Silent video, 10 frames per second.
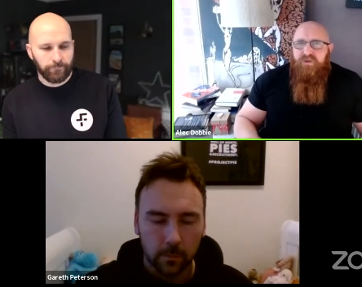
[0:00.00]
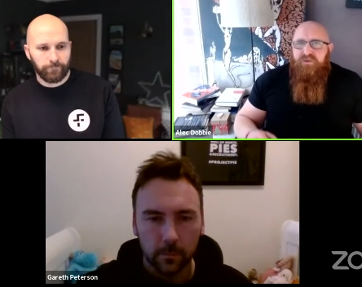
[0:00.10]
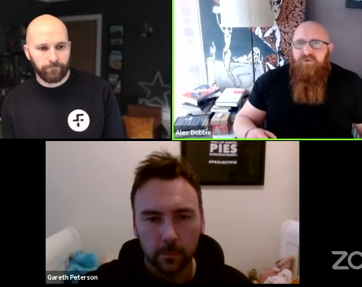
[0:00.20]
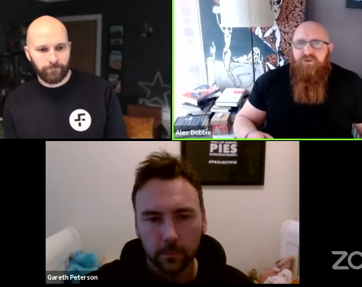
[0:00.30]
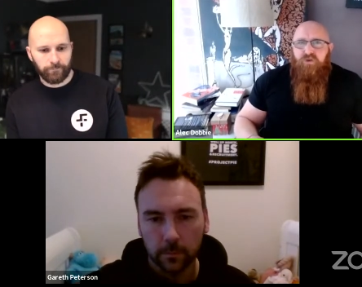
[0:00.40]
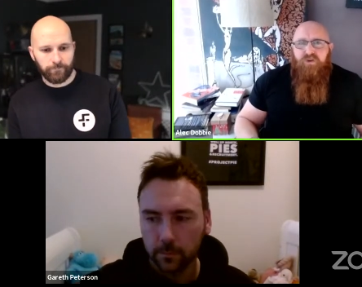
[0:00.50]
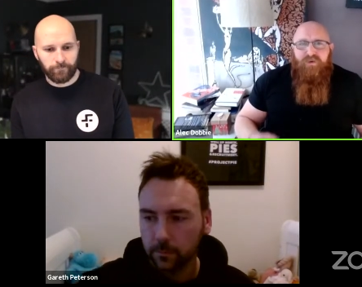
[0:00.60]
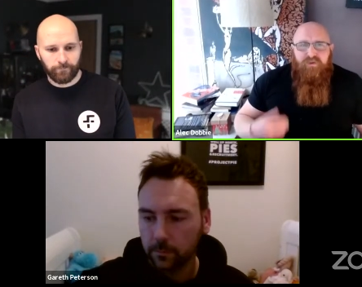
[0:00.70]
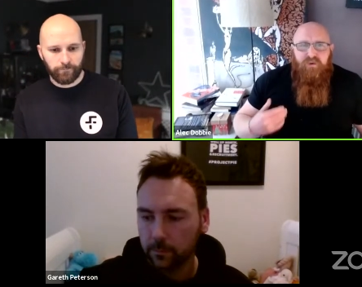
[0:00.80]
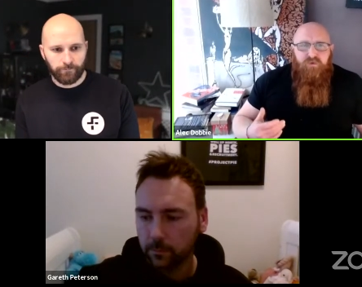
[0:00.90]
Speaker 1: don't talk
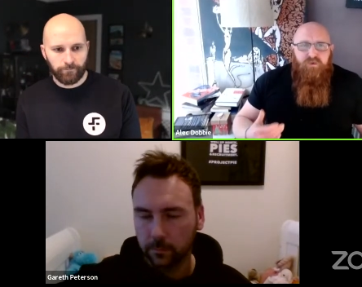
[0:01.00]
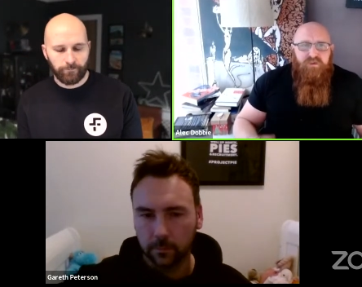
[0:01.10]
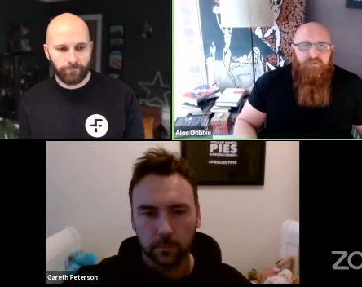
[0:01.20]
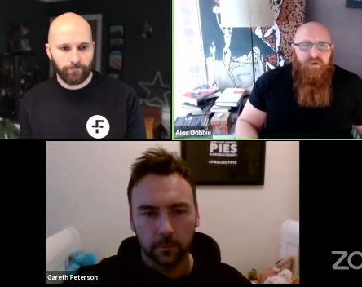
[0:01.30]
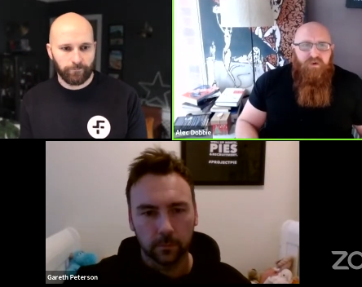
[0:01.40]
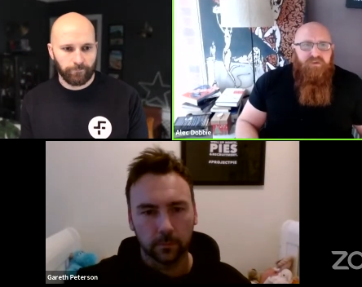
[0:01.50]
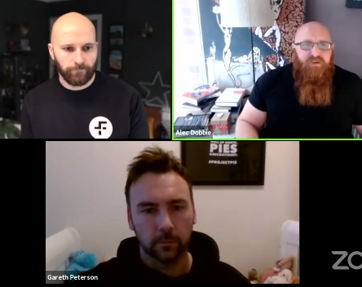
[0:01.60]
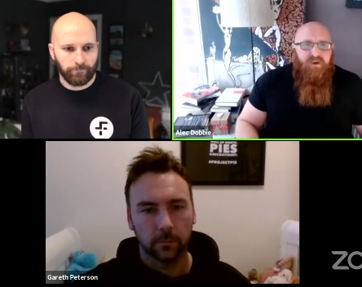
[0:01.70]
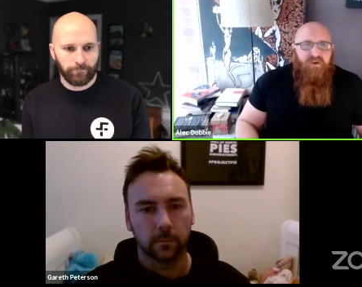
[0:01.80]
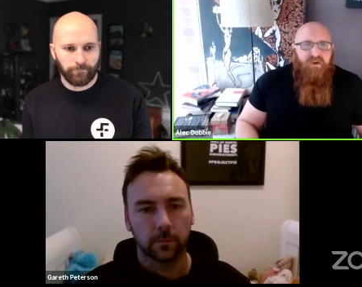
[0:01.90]
about you as a
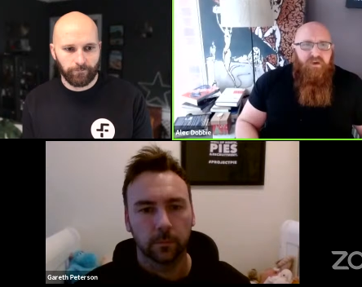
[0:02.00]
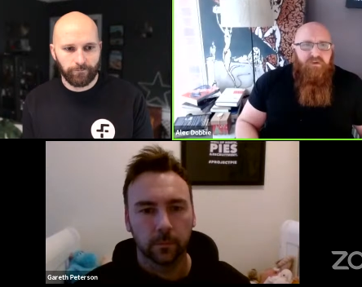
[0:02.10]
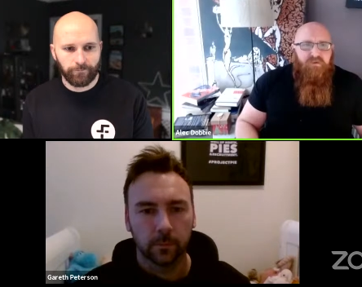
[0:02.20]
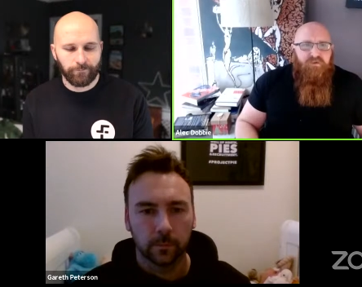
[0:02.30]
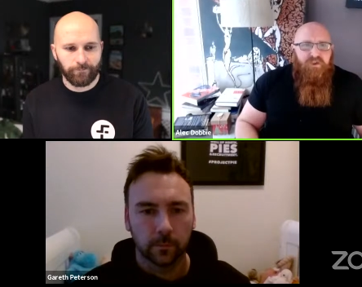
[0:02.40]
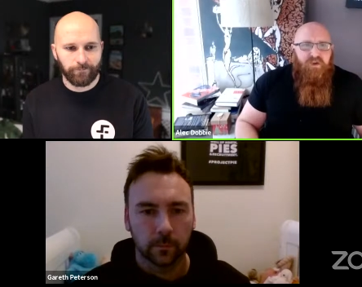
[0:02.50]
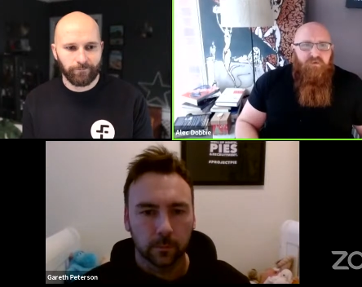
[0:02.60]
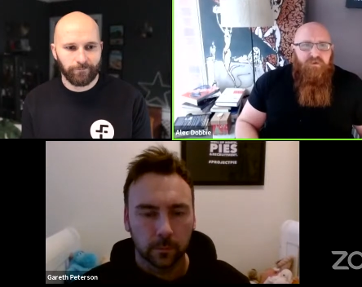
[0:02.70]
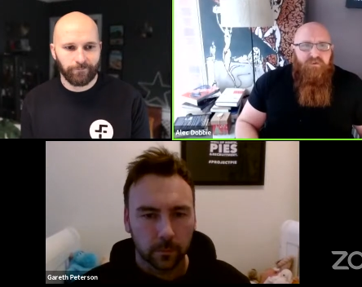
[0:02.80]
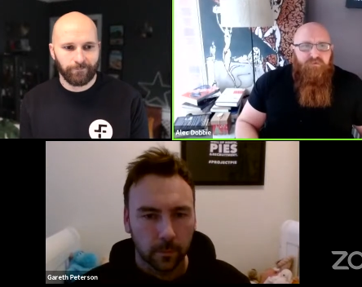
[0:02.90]
person. I, I, don't give a shit
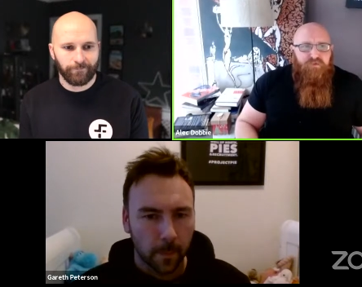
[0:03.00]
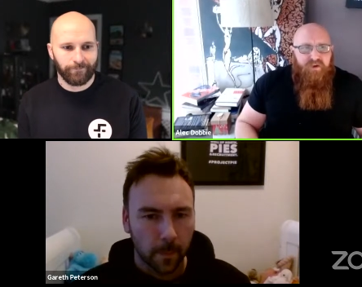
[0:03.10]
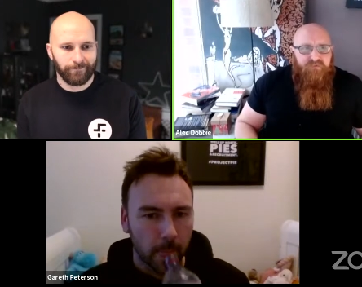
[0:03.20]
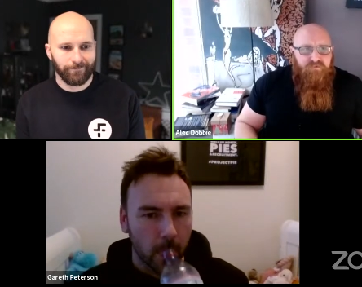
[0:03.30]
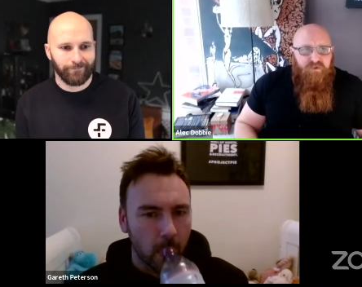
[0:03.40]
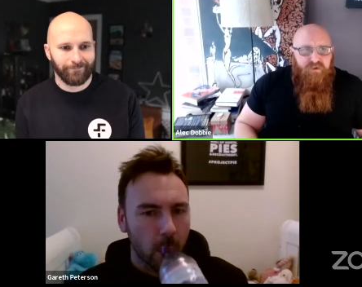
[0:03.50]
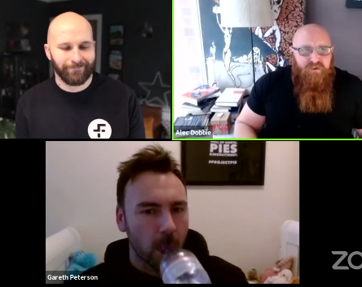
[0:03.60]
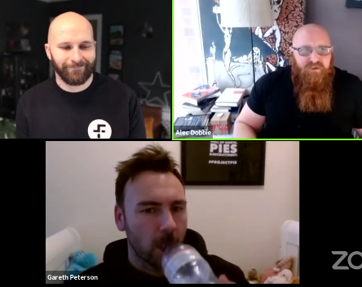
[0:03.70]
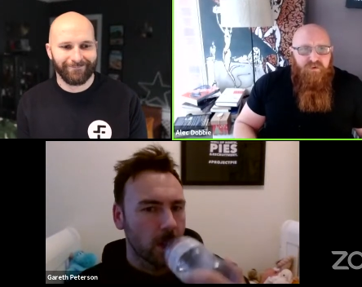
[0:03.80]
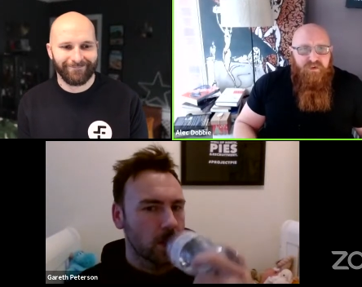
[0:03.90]
what you had for breakfast, what color
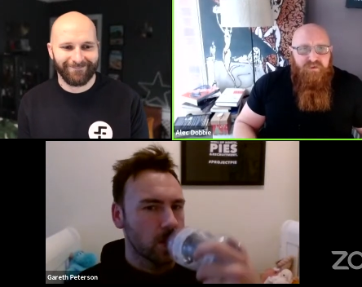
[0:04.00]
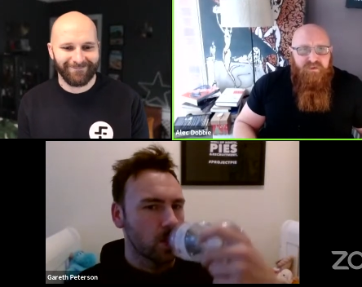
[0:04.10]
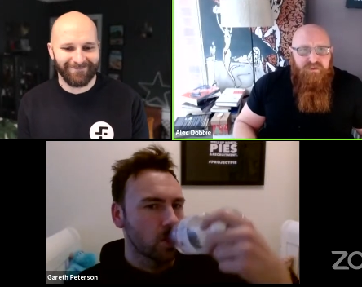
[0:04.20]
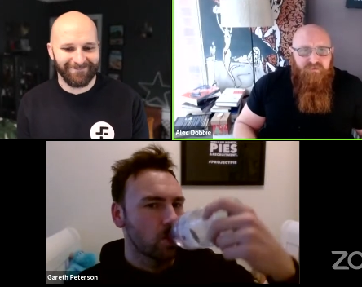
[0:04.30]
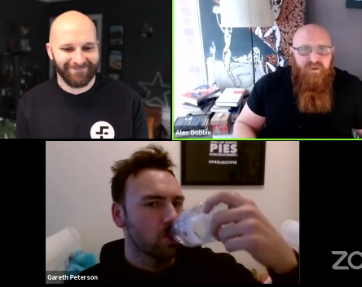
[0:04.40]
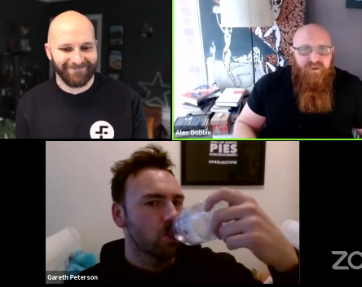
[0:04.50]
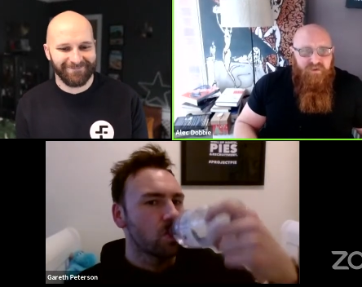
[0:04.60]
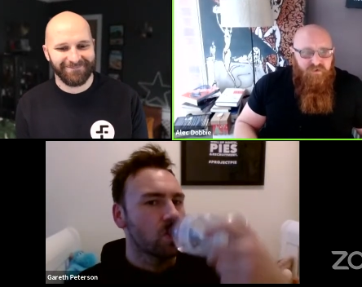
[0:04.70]
your dog is, and stuff like that.